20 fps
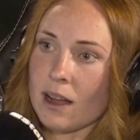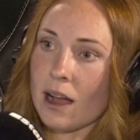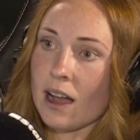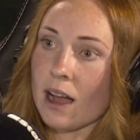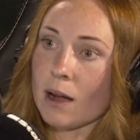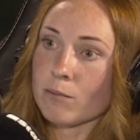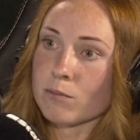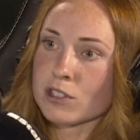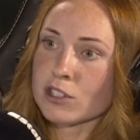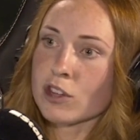
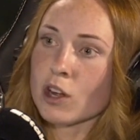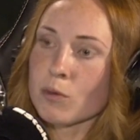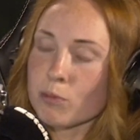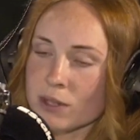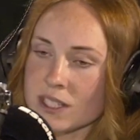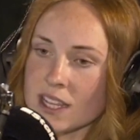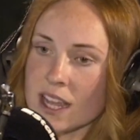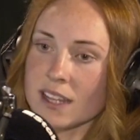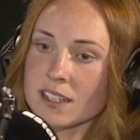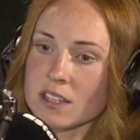I'm so
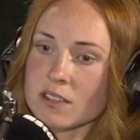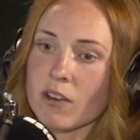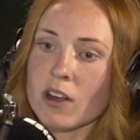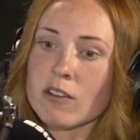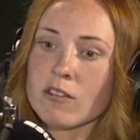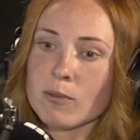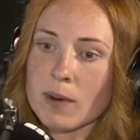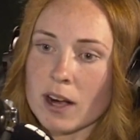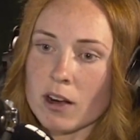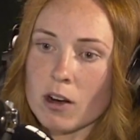protective
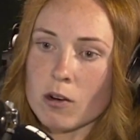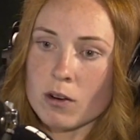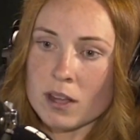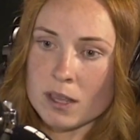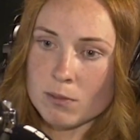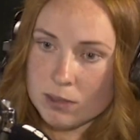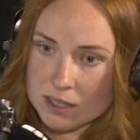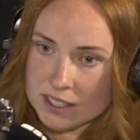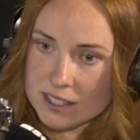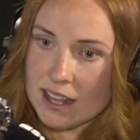over my
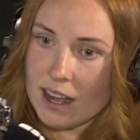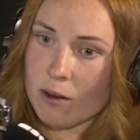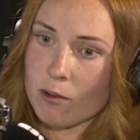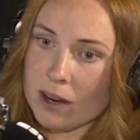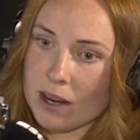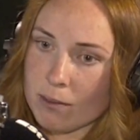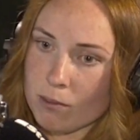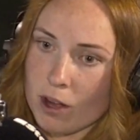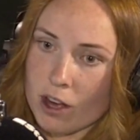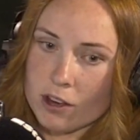goalkeepers now
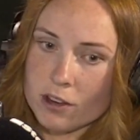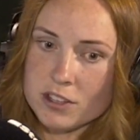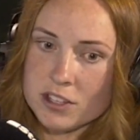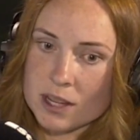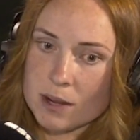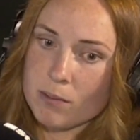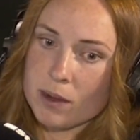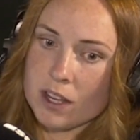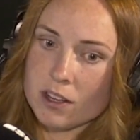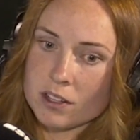when I'm
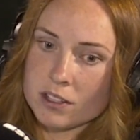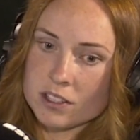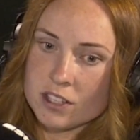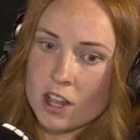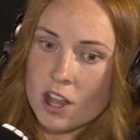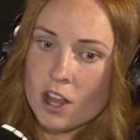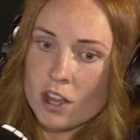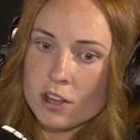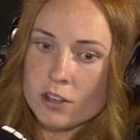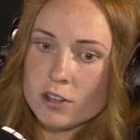coaching, because
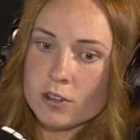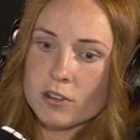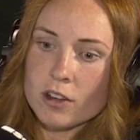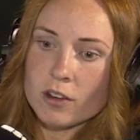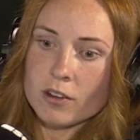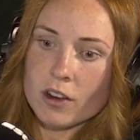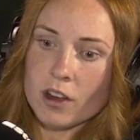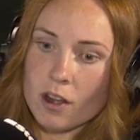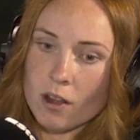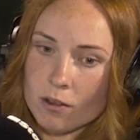you
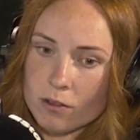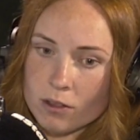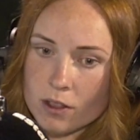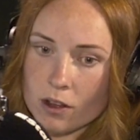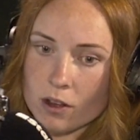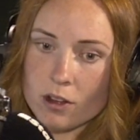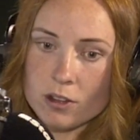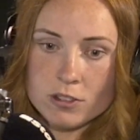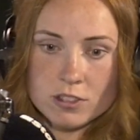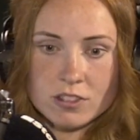don't know the
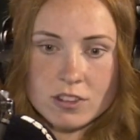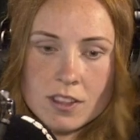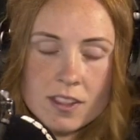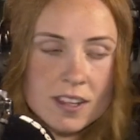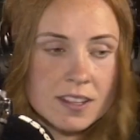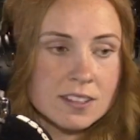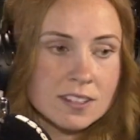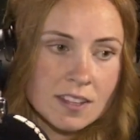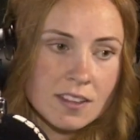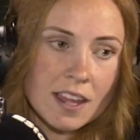100
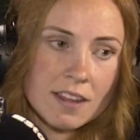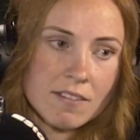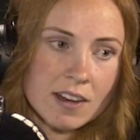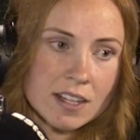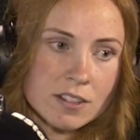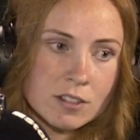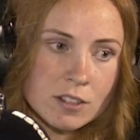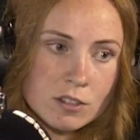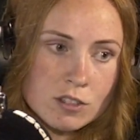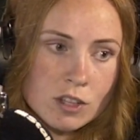things that they've
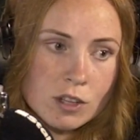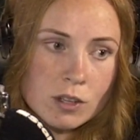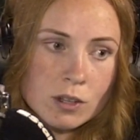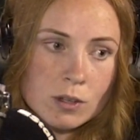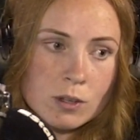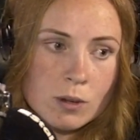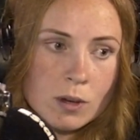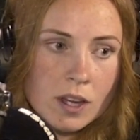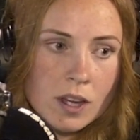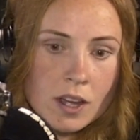had to
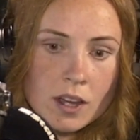do